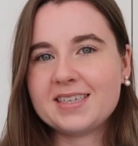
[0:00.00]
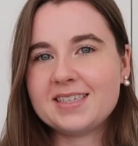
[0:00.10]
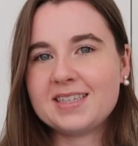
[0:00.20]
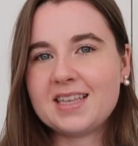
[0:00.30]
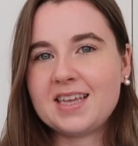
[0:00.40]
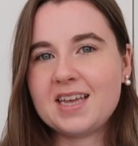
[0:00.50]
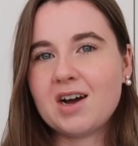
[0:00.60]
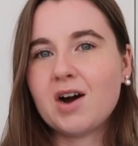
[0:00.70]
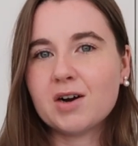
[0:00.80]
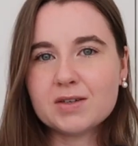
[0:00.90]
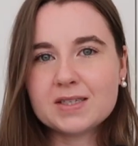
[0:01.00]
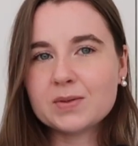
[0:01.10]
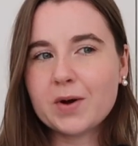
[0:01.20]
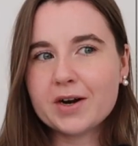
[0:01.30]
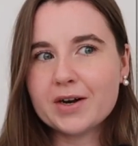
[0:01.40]
is the heart
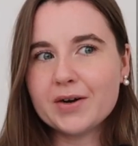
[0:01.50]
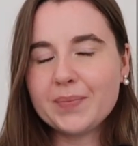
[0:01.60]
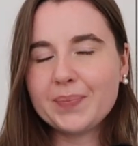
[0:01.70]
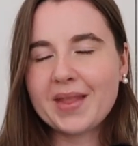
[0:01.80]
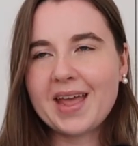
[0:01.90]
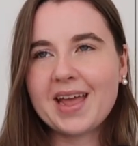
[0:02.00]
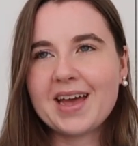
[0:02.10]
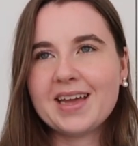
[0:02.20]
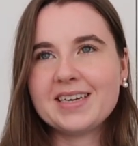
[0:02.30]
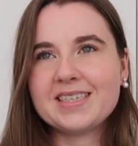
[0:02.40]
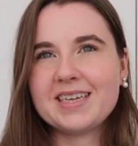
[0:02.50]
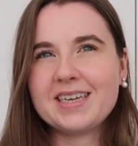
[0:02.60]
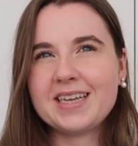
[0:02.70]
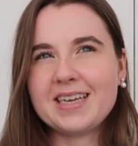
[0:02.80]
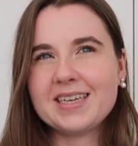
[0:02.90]
sweater, and
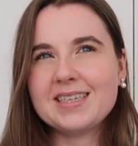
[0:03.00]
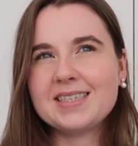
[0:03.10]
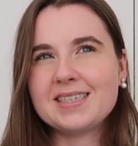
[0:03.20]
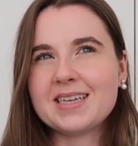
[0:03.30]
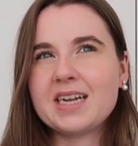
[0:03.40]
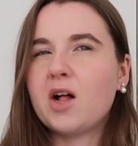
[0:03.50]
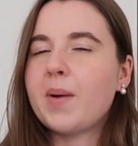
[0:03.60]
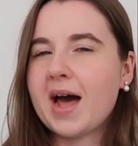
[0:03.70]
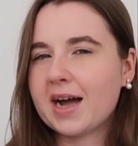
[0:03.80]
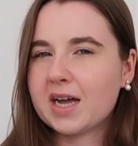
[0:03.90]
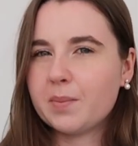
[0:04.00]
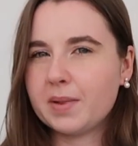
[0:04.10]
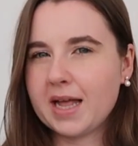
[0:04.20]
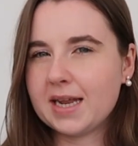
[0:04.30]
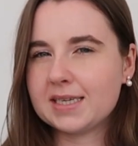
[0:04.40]
it is an alpaca
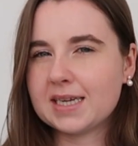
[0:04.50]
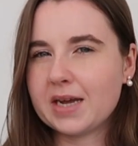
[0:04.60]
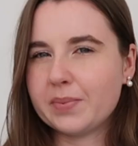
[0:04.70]
blend, I